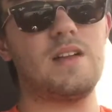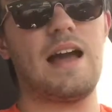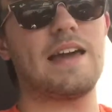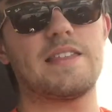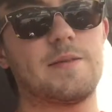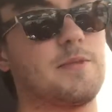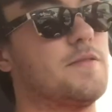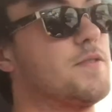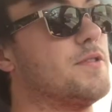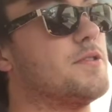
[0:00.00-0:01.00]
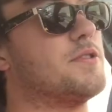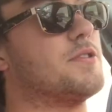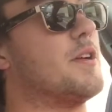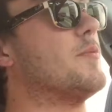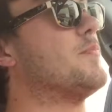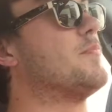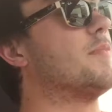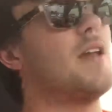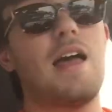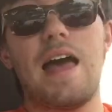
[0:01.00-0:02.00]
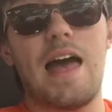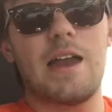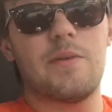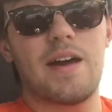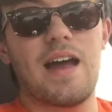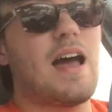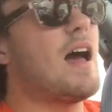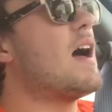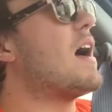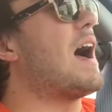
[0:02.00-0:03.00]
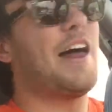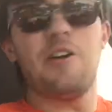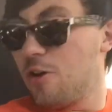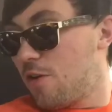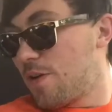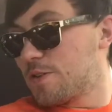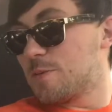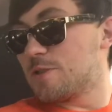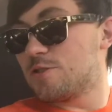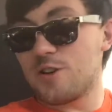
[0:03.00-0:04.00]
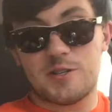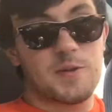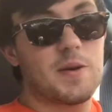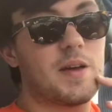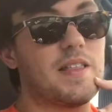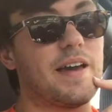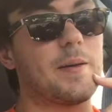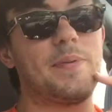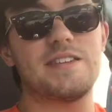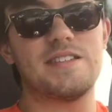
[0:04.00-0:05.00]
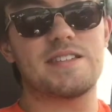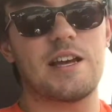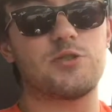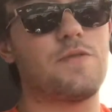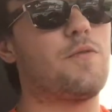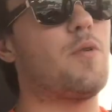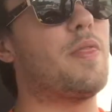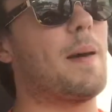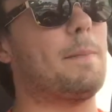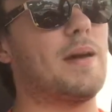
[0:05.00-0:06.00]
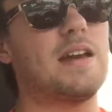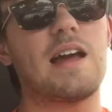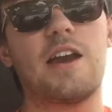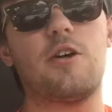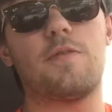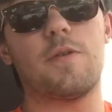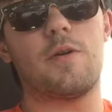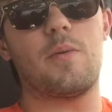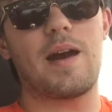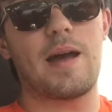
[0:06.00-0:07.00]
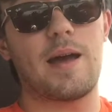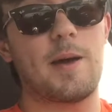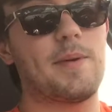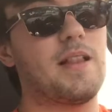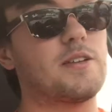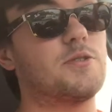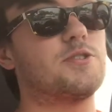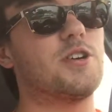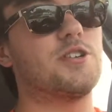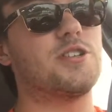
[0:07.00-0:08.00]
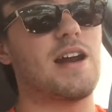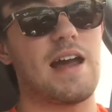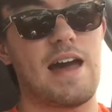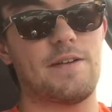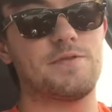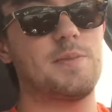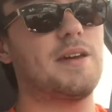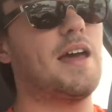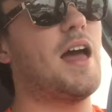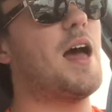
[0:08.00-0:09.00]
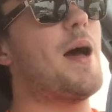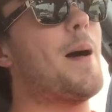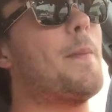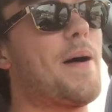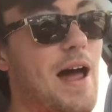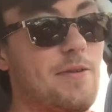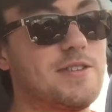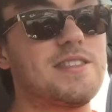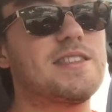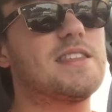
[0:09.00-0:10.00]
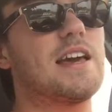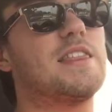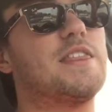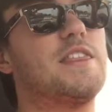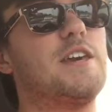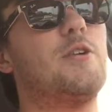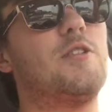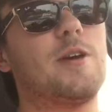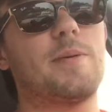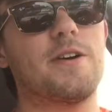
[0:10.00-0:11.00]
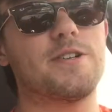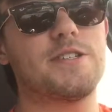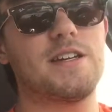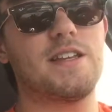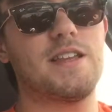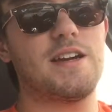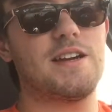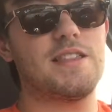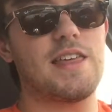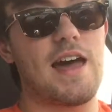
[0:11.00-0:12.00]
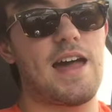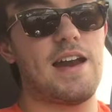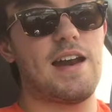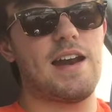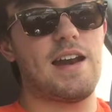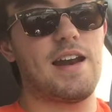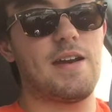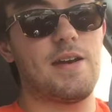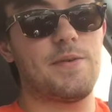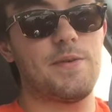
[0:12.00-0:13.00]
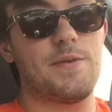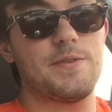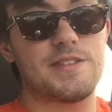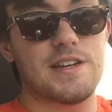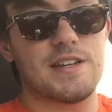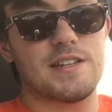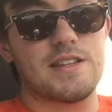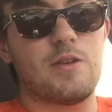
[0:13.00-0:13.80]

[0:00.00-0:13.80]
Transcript: I get them confused. So, anyway, I don't know if I was supposed to dress like business casual for that meeting. I know for when I am an electoral judge that I have to be, but I was like the only person in there that was in a.